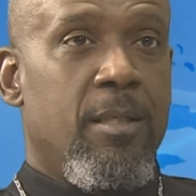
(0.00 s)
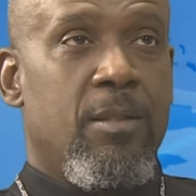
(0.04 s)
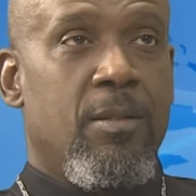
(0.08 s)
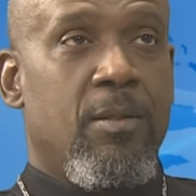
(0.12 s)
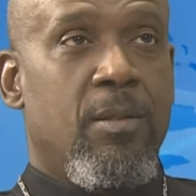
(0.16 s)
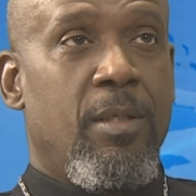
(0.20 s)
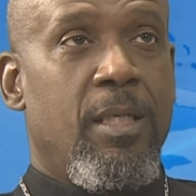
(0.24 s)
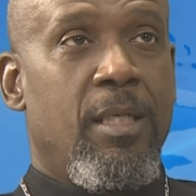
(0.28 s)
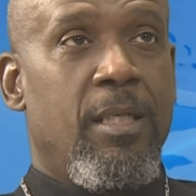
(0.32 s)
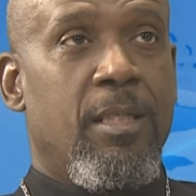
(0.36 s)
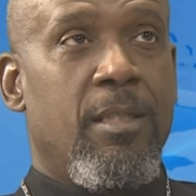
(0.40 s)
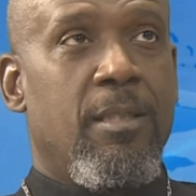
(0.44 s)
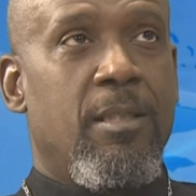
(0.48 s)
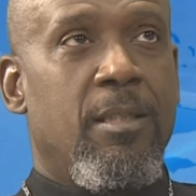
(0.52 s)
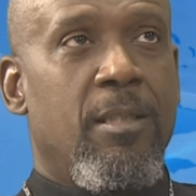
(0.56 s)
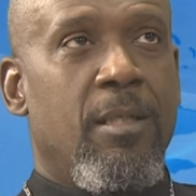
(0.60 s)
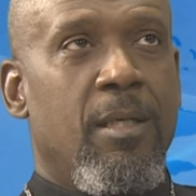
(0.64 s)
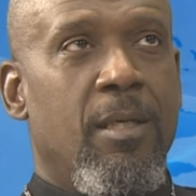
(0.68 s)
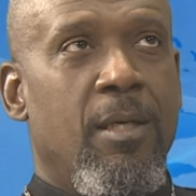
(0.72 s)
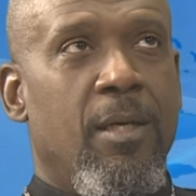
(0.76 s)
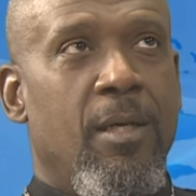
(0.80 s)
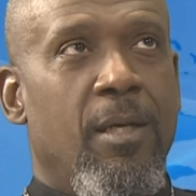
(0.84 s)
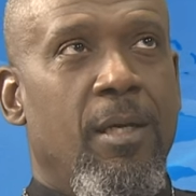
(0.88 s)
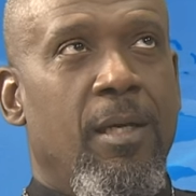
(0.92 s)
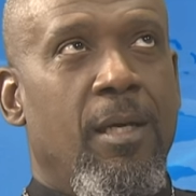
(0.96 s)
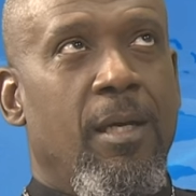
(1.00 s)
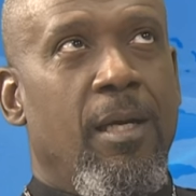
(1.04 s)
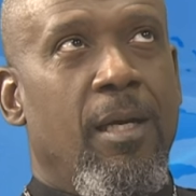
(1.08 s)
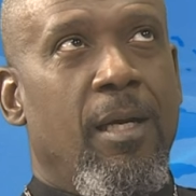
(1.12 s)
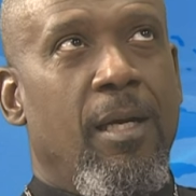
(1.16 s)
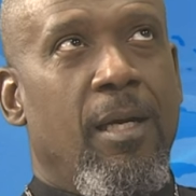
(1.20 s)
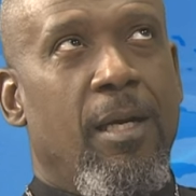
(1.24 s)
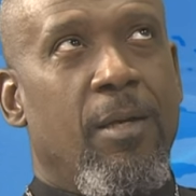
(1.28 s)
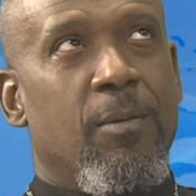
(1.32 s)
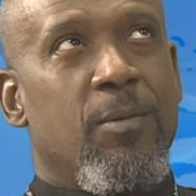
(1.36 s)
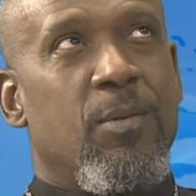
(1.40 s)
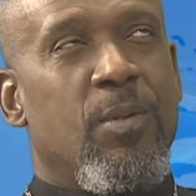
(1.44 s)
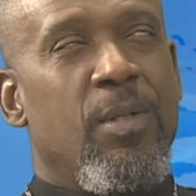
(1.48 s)
So there's,
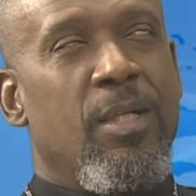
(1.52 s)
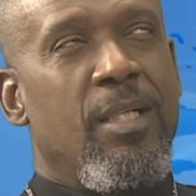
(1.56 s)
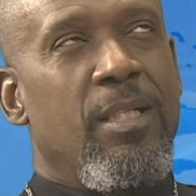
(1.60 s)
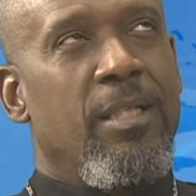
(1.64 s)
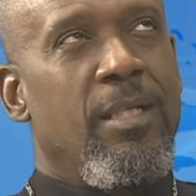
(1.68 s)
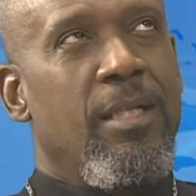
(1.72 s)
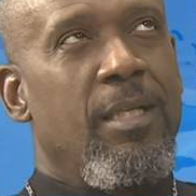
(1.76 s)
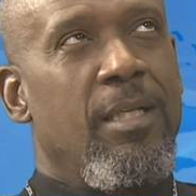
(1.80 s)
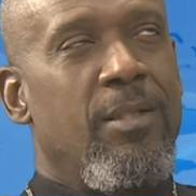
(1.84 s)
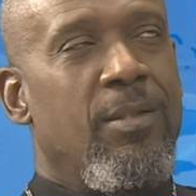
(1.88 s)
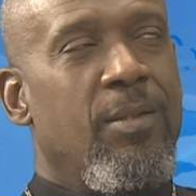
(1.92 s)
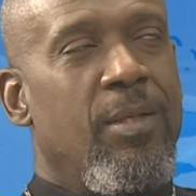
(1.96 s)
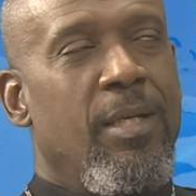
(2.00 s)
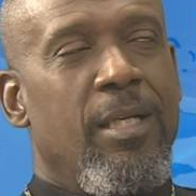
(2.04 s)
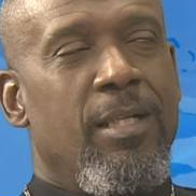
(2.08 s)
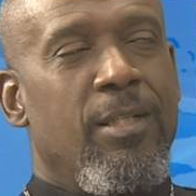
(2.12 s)
I was going to say this,